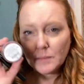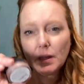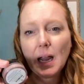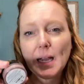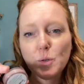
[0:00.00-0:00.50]

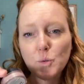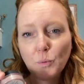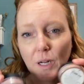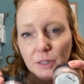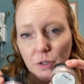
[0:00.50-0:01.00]
I use
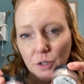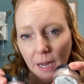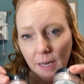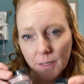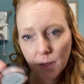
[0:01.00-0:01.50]
bronzer
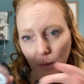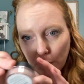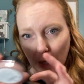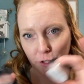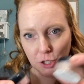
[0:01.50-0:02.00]
and
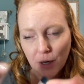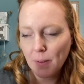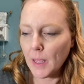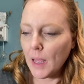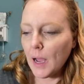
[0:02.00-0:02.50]
blush.
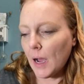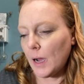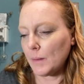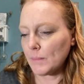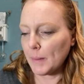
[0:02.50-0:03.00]

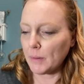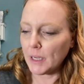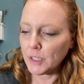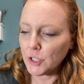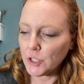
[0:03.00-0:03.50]
My
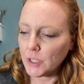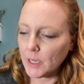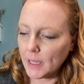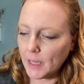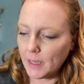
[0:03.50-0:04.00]
blush
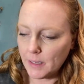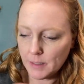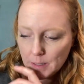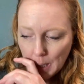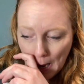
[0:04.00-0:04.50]

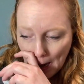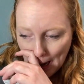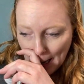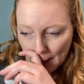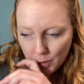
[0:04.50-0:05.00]
is
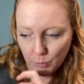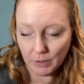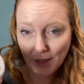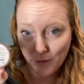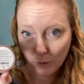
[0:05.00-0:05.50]
I Do
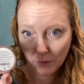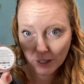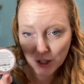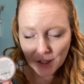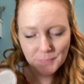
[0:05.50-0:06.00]
Believe You're
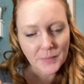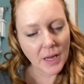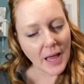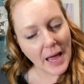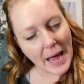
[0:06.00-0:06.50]
Blushing,
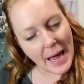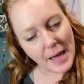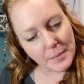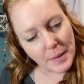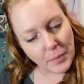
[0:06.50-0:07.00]

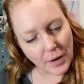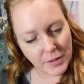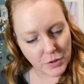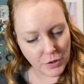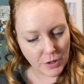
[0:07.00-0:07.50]
and my
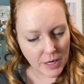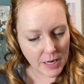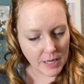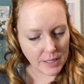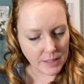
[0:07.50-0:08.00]
bronzer
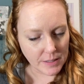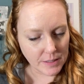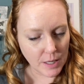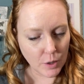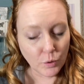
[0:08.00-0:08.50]

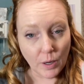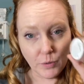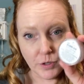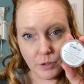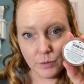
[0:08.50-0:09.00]
is Crowned
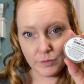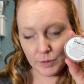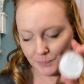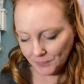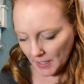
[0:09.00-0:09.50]
All Over.
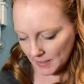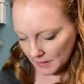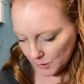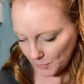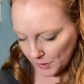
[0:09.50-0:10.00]
Has a
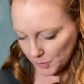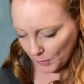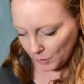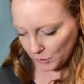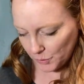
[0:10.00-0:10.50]
little bit of
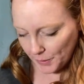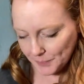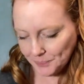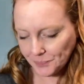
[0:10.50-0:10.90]
sparkle to it.